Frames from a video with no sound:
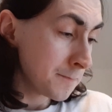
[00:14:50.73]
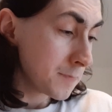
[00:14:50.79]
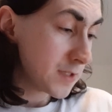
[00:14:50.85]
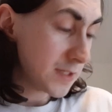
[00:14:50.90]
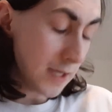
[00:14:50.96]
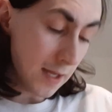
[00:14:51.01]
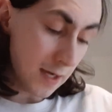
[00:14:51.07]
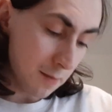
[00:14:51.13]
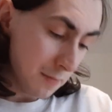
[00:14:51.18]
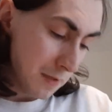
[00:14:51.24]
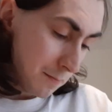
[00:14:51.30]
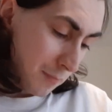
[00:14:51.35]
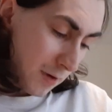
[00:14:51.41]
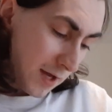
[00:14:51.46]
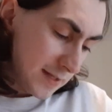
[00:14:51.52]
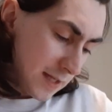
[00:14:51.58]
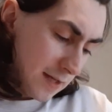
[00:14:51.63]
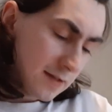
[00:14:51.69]
Yeah, and I mean,
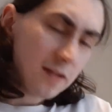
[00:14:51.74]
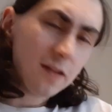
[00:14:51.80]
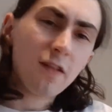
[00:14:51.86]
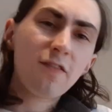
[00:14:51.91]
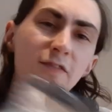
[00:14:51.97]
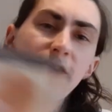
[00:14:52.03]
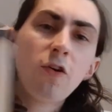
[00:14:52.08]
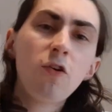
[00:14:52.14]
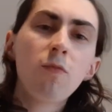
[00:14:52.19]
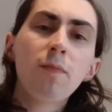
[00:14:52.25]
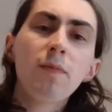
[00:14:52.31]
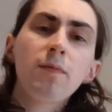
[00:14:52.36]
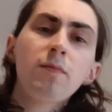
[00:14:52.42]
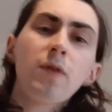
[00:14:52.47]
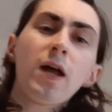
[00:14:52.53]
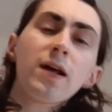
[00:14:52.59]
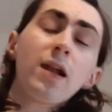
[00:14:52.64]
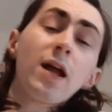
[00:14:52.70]
by the end of this film,
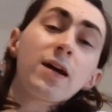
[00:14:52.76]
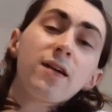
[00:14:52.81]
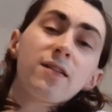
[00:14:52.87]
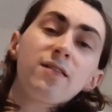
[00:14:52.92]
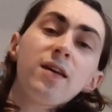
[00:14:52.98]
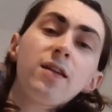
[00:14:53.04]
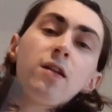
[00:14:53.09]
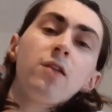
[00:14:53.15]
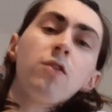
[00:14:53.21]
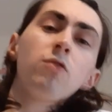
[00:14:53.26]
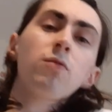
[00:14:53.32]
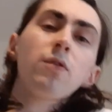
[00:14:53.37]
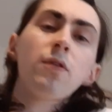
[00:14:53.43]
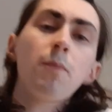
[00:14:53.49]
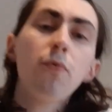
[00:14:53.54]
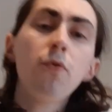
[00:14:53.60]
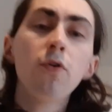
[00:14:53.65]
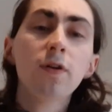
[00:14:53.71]
like I said, along with
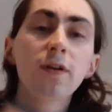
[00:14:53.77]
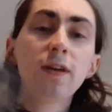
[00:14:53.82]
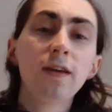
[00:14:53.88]
the book,